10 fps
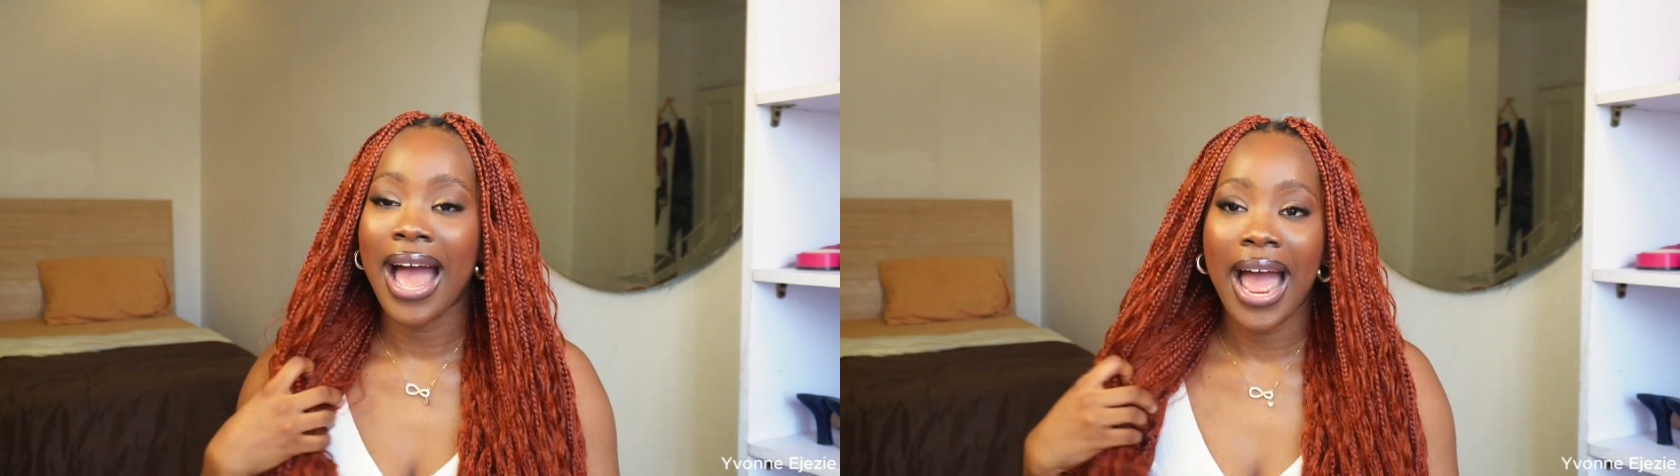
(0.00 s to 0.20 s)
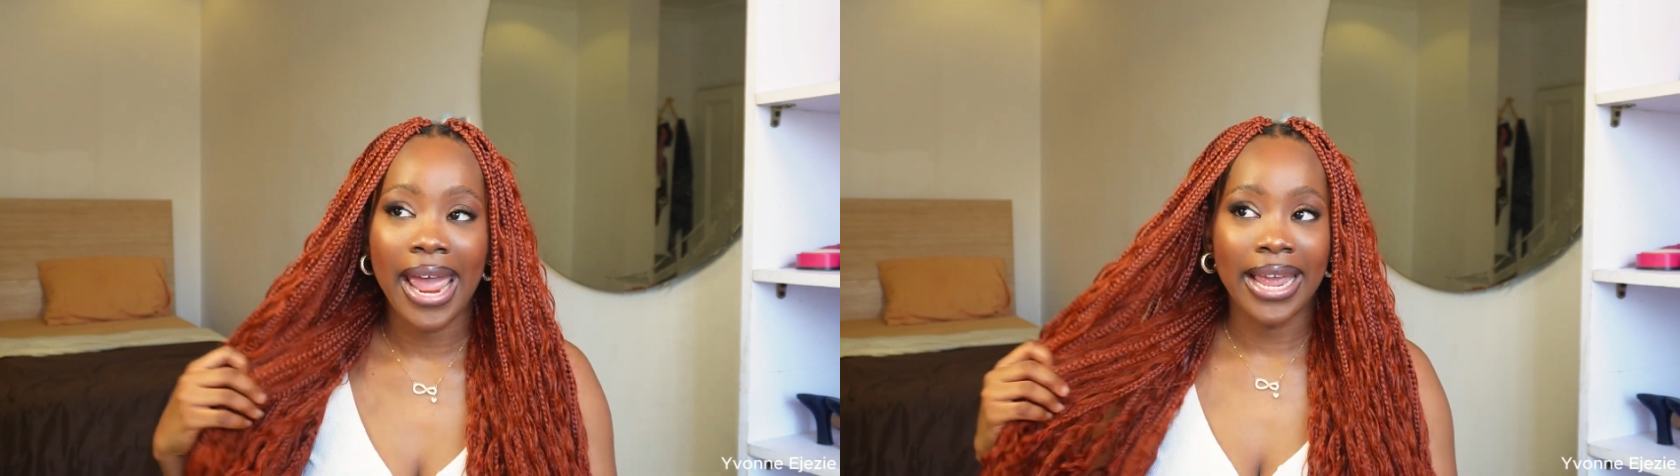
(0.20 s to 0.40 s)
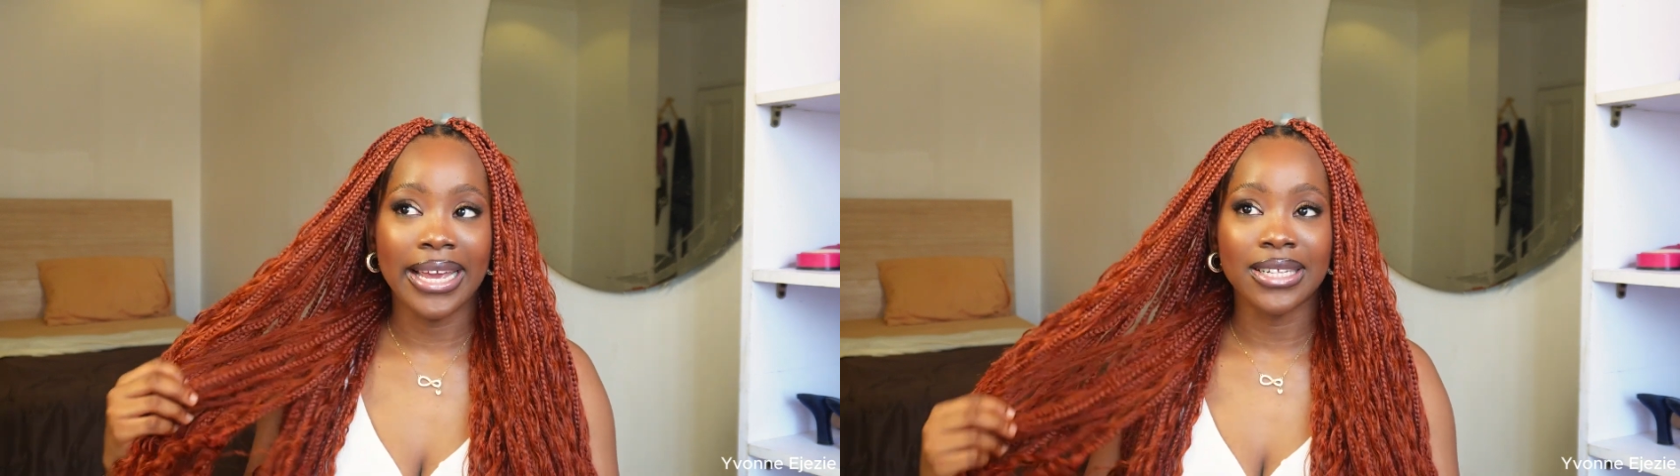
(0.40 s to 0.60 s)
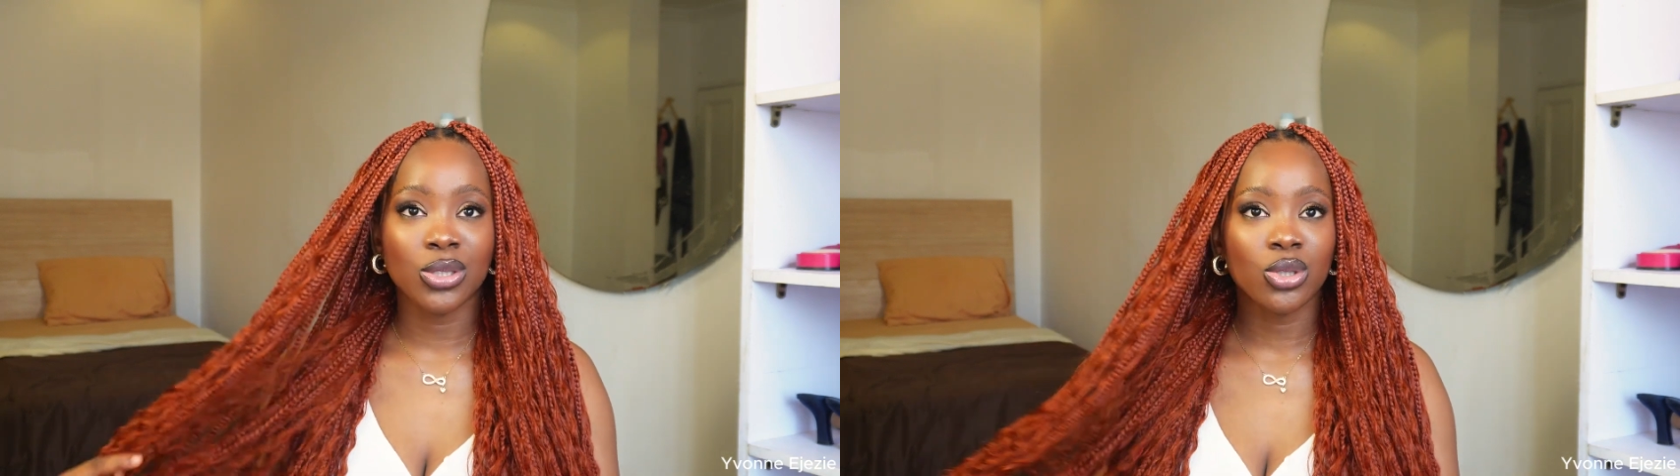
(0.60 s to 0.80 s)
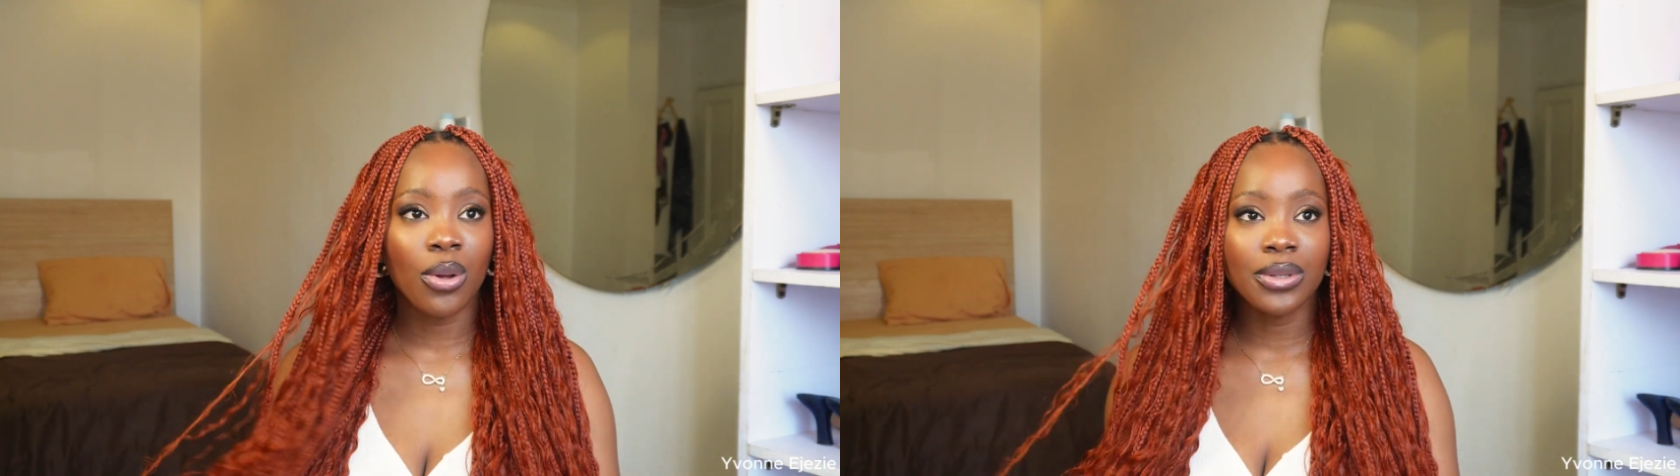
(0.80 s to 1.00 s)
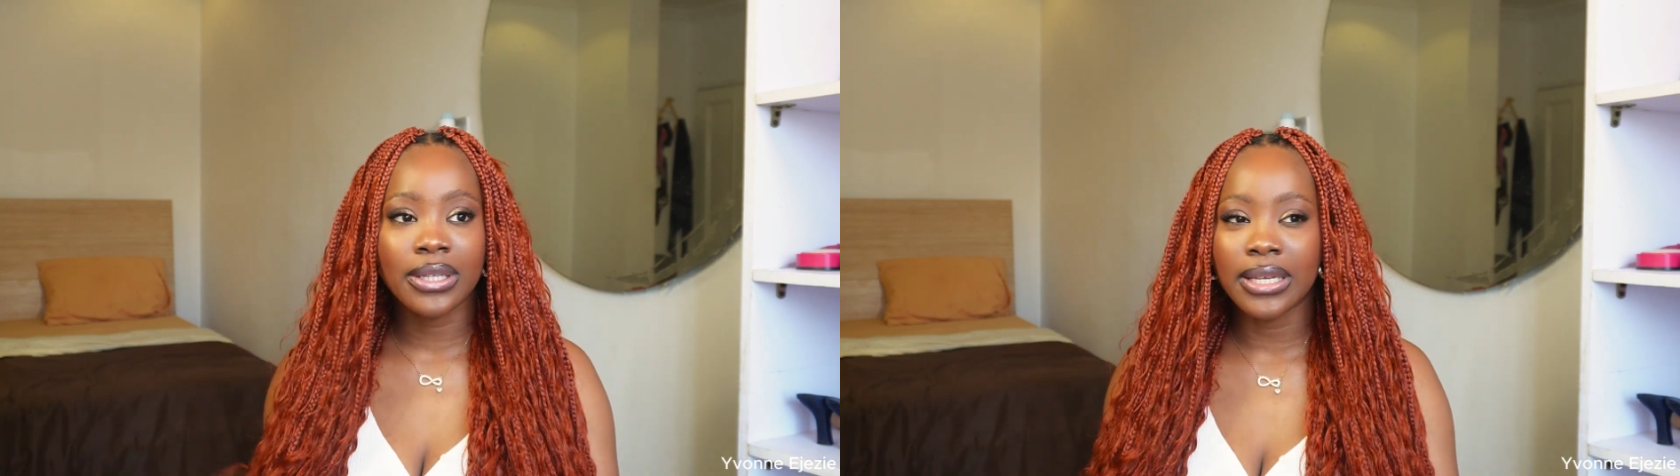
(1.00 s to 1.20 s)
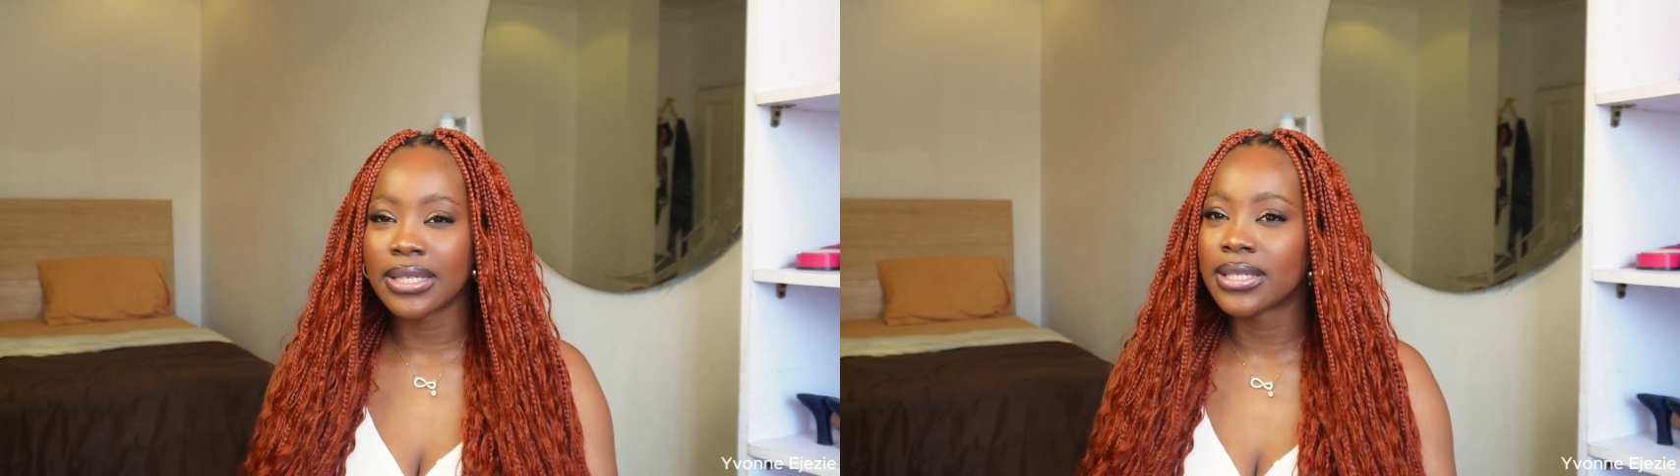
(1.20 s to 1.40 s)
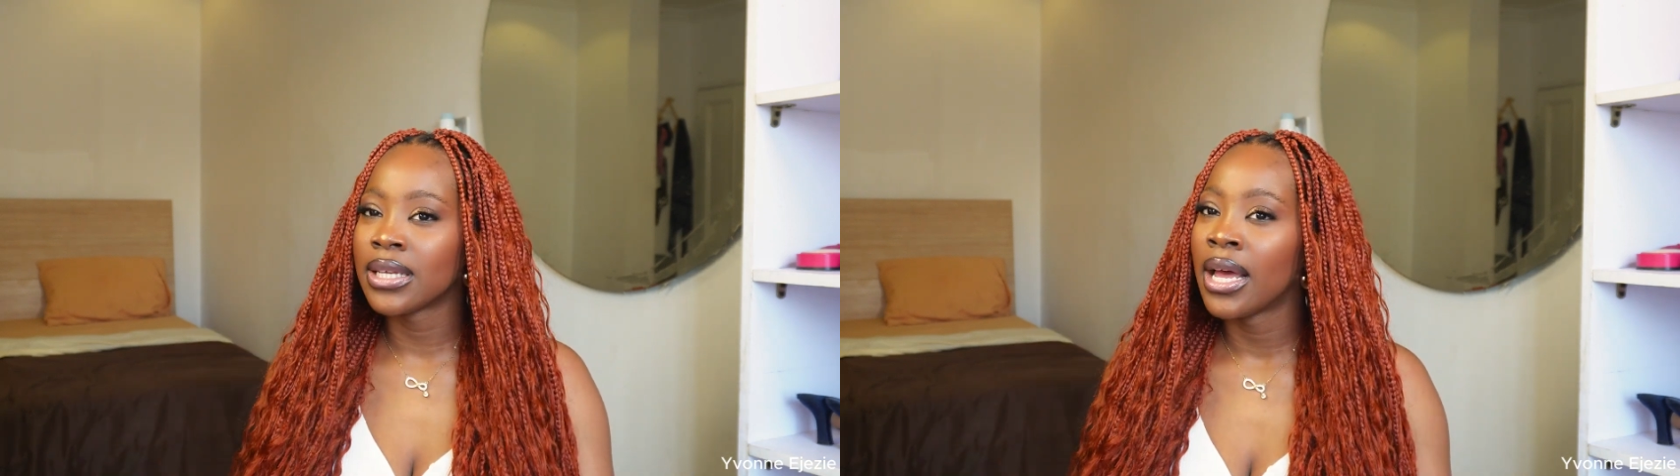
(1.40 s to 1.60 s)
I installed
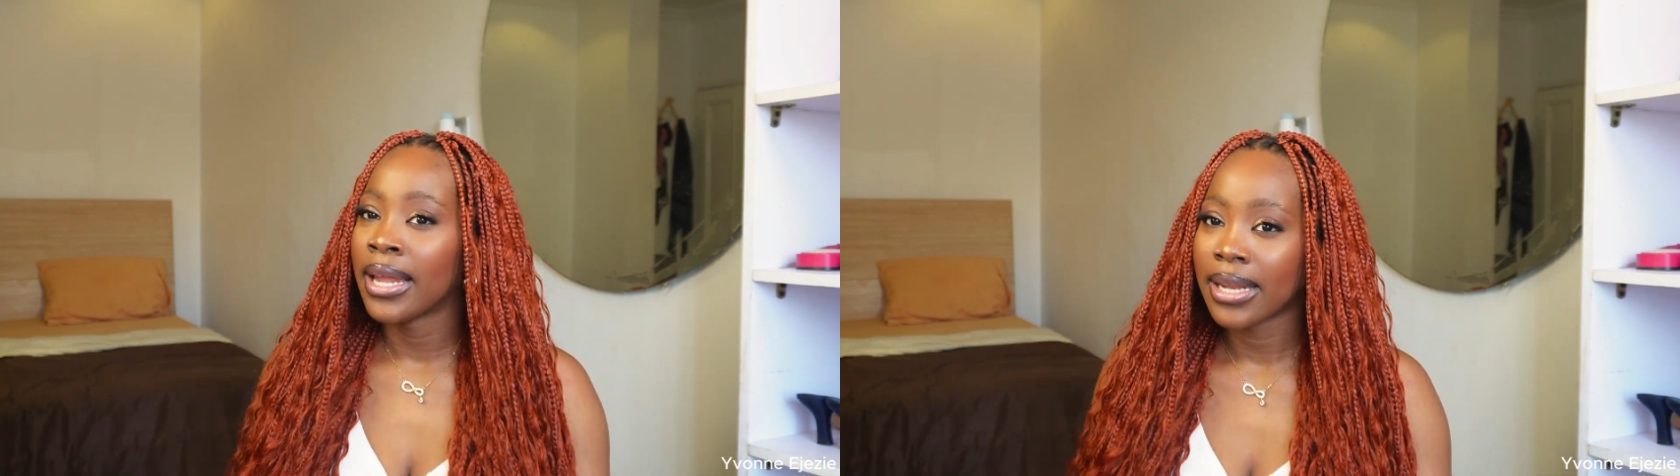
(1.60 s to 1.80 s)
this,